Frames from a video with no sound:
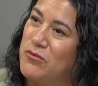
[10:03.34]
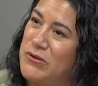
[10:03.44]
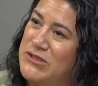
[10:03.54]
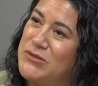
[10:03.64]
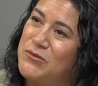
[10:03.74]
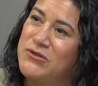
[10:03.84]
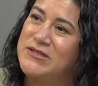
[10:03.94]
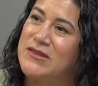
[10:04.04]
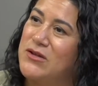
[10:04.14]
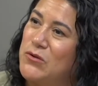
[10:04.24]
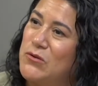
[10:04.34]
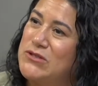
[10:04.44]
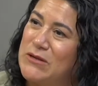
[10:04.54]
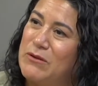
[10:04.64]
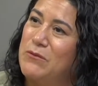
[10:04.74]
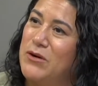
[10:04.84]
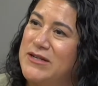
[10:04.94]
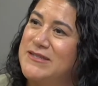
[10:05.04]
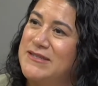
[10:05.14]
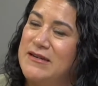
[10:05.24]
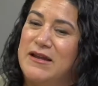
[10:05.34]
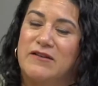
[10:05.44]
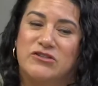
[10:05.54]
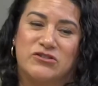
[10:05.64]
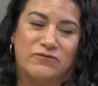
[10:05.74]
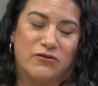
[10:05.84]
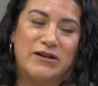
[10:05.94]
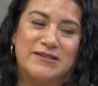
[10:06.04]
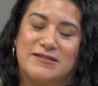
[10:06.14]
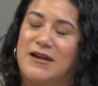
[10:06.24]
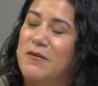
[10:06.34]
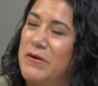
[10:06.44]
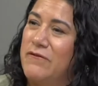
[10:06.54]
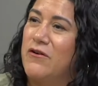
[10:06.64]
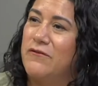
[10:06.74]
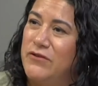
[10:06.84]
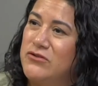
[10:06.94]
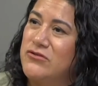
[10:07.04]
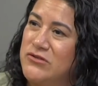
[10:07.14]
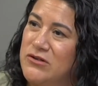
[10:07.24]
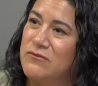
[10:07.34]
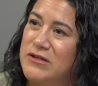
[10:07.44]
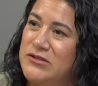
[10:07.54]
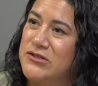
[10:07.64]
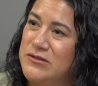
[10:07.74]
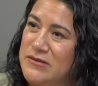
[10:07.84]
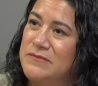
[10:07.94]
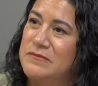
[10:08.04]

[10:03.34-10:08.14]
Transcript: principles and the goals that we want to see, not just for us now, but for our future generations.